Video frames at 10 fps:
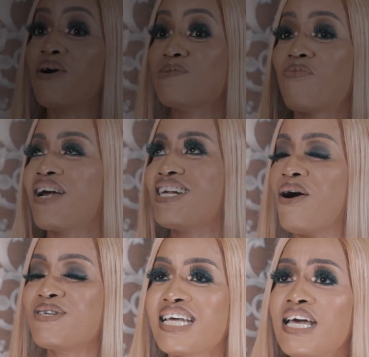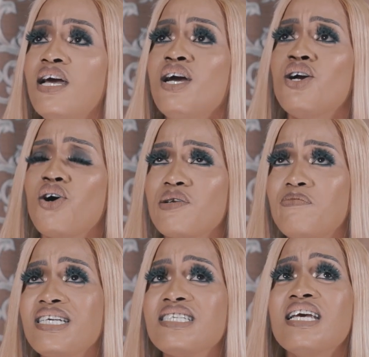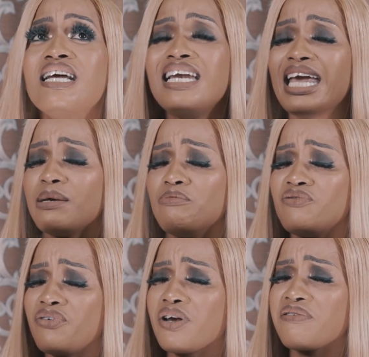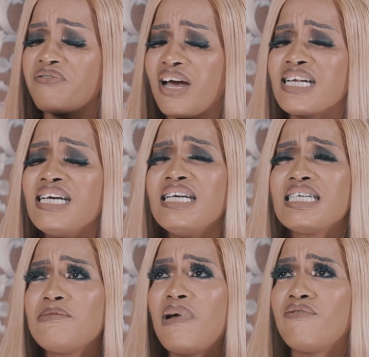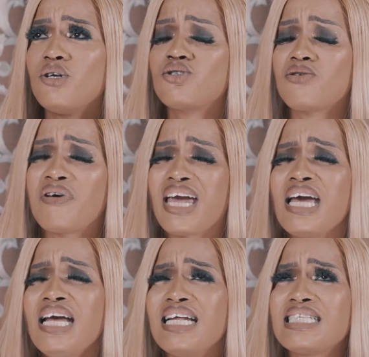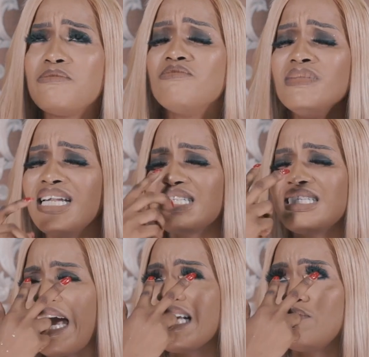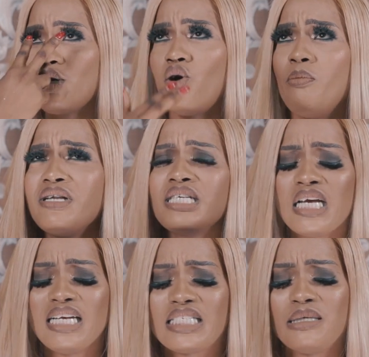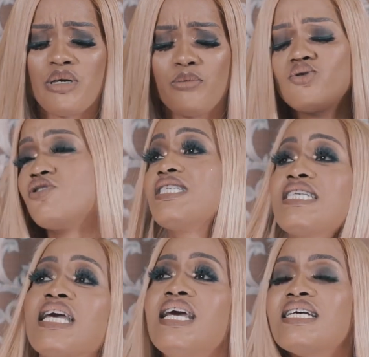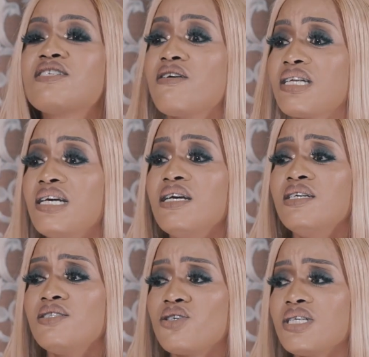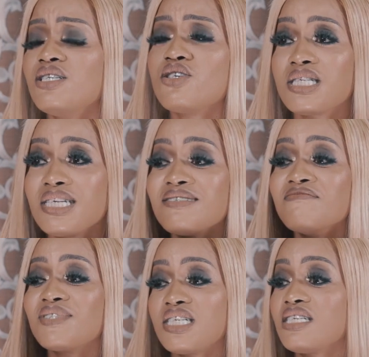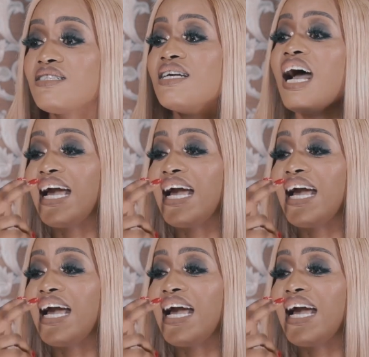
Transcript: I was pregnant, I would say, God, please let him be very fine. Let him have a lot of hair. Let him, let his eyes be complete. Let him be able to see. Let's have that. Does he have 2